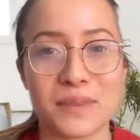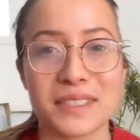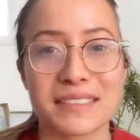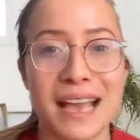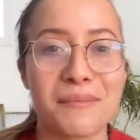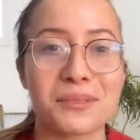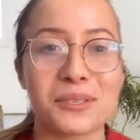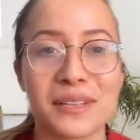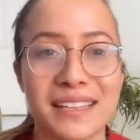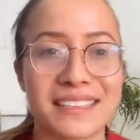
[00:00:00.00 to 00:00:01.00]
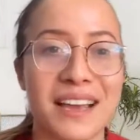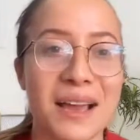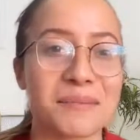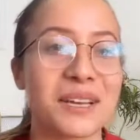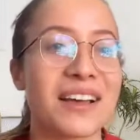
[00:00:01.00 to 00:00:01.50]
This is absolutely the
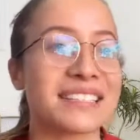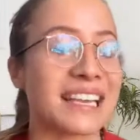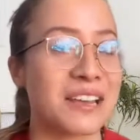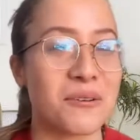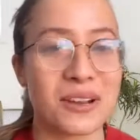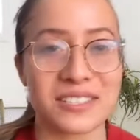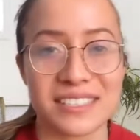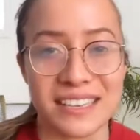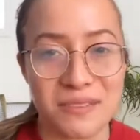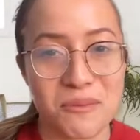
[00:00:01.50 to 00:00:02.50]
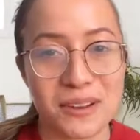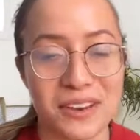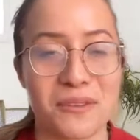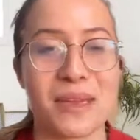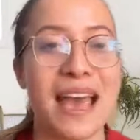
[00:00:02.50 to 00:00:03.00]
time to ask any questions that you want.
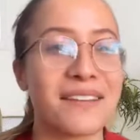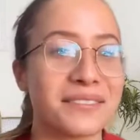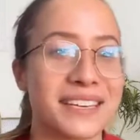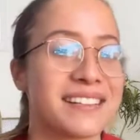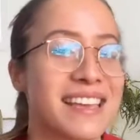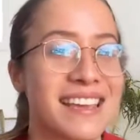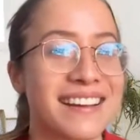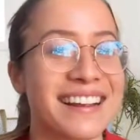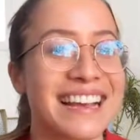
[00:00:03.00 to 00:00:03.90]
You know, we have Neil here.